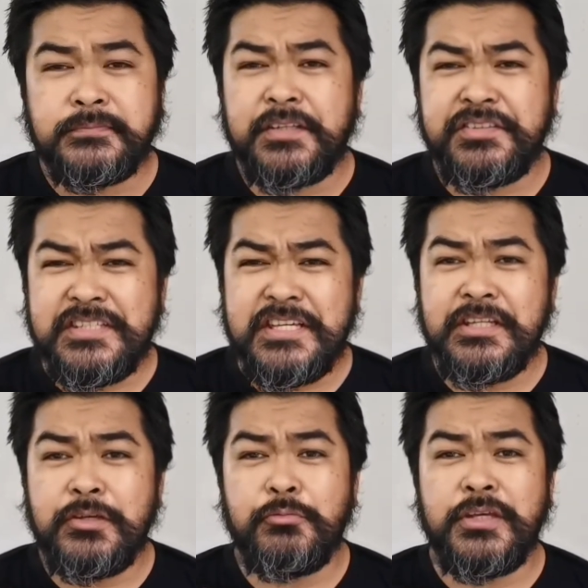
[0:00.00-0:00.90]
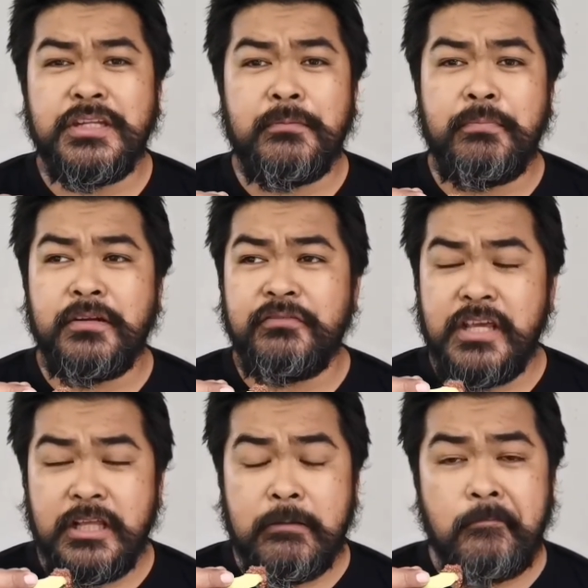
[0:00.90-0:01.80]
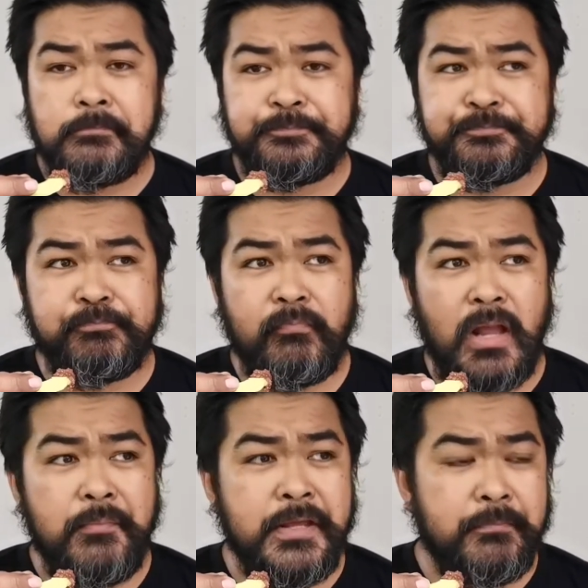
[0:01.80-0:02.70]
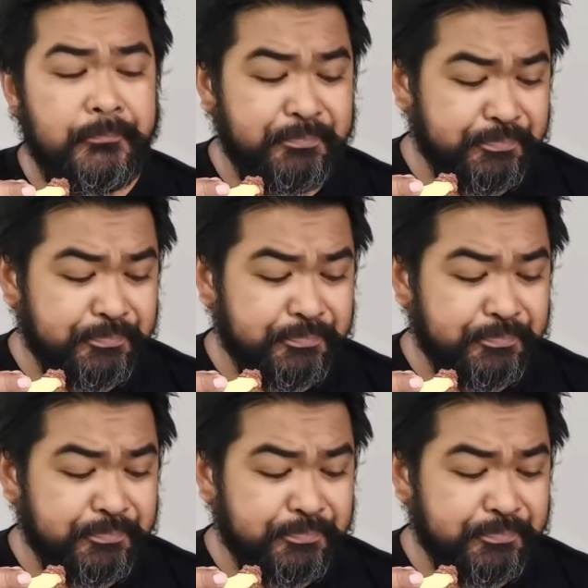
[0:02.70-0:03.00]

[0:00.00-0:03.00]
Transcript: a teeny weeny bit of heat. I mean,